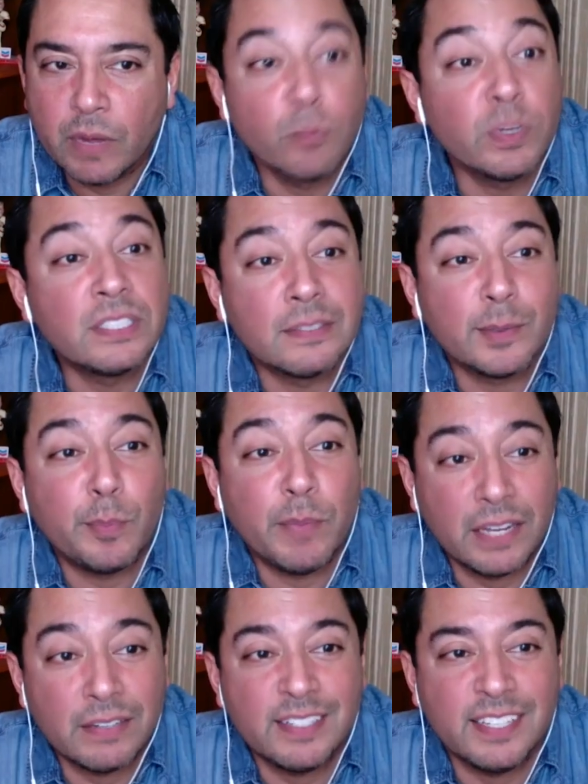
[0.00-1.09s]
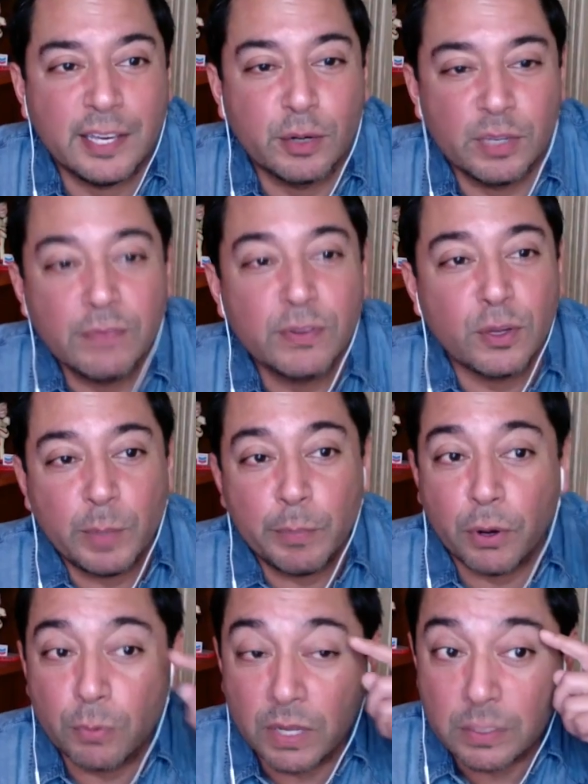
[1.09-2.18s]
I recently met Diego, even though we
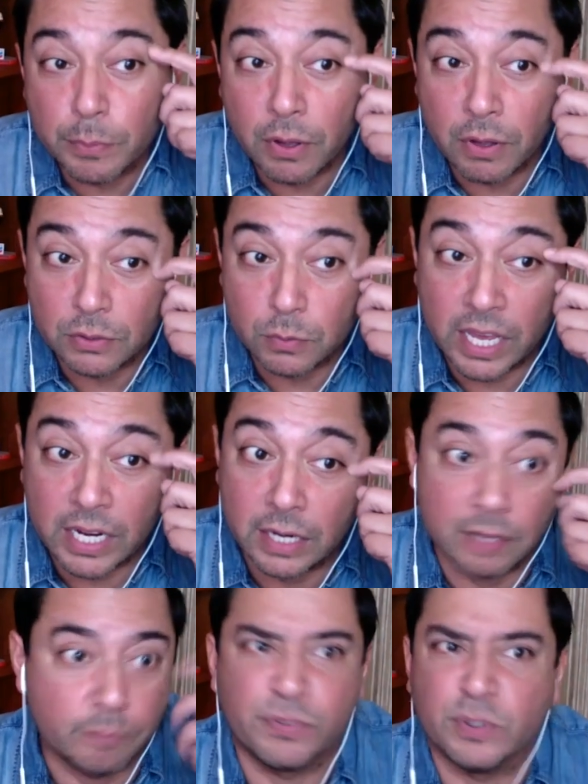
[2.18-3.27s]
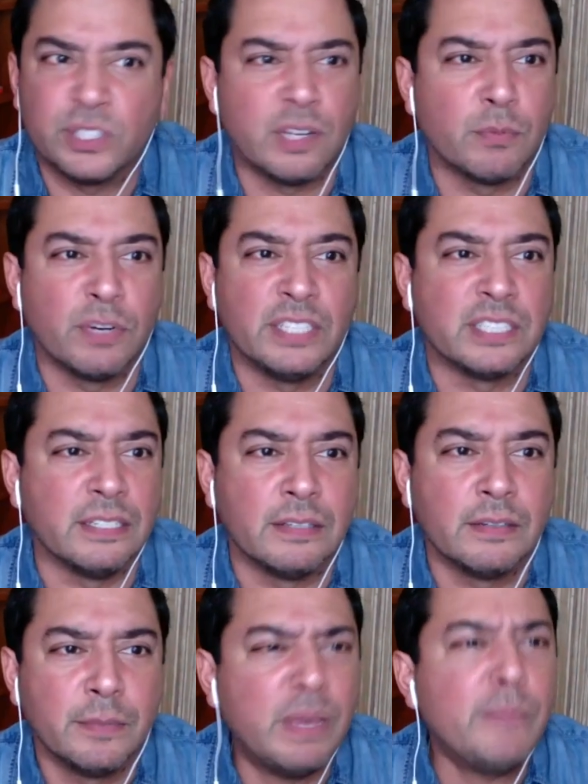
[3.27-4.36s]
both went to Paul's wedding, and for some reason,
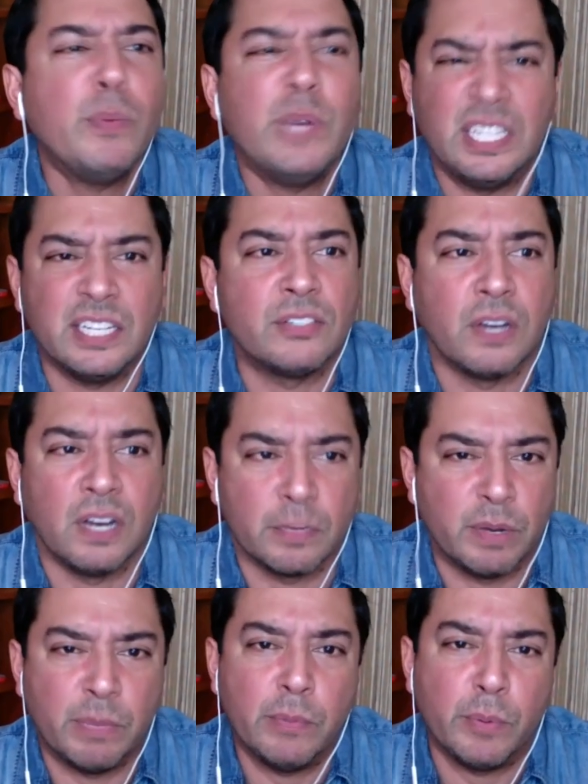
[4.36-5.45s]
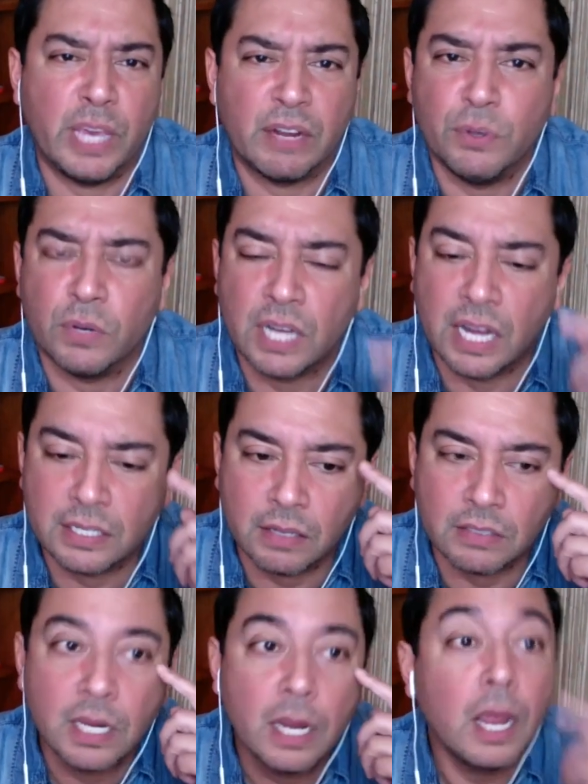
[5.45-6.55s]
maybe we did talk, but maybe we had a few cocktails.